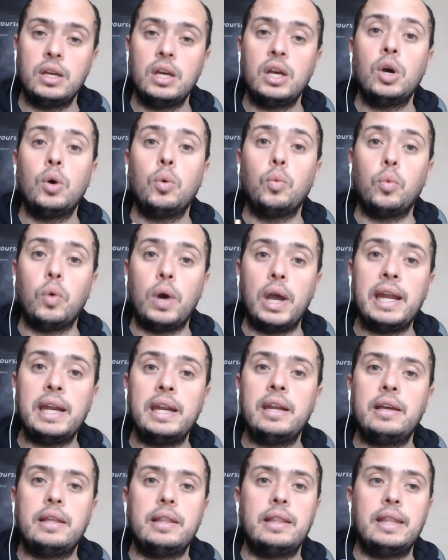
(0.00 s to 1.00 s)
when
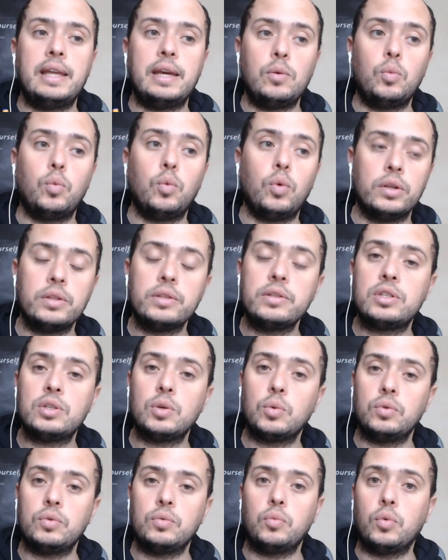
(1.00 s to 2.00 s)
they want to
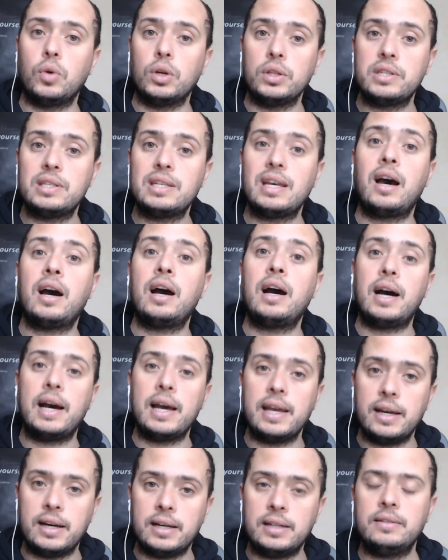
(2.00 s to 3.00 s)
want to
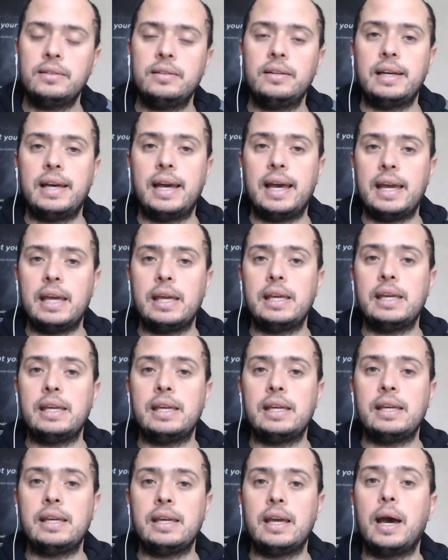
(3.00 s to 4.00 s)
hire
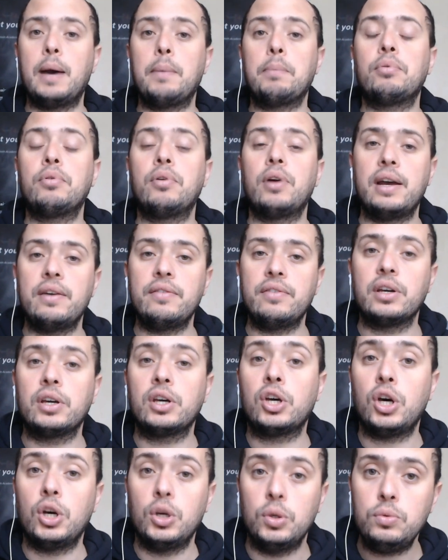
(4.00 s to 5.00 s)
a, a private
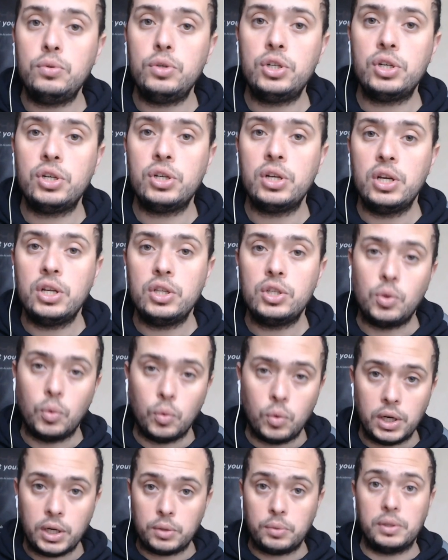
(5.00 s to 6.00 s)
coach to
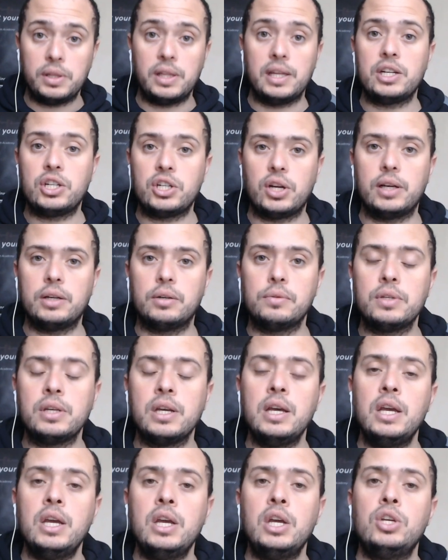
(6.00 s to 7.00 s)
work with their child.
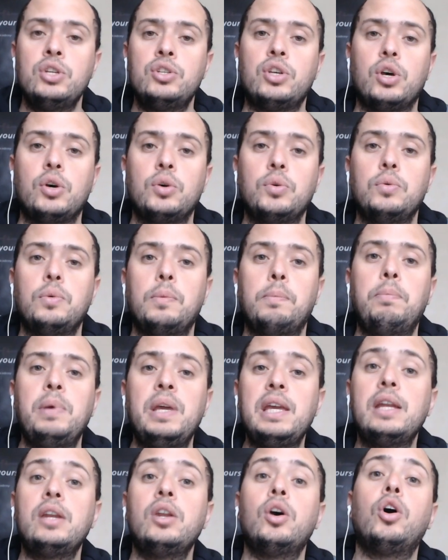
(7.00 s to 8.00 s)
So
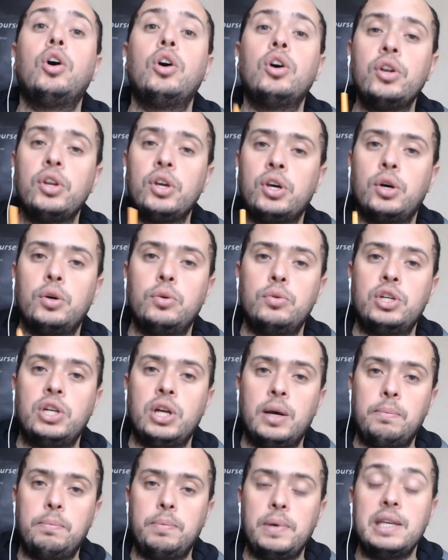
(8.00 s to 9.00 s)
being on Coach
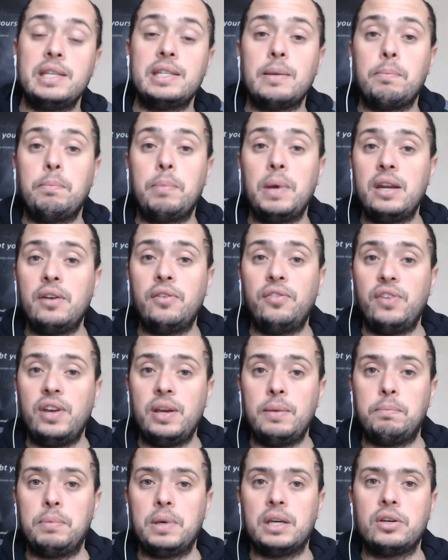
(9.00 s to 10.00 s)
Up is a benefit
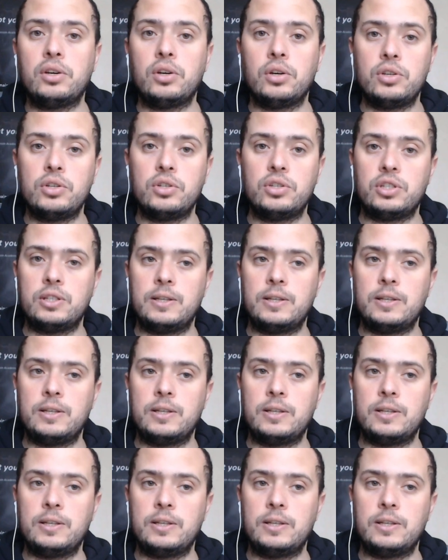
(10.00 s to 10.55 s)
because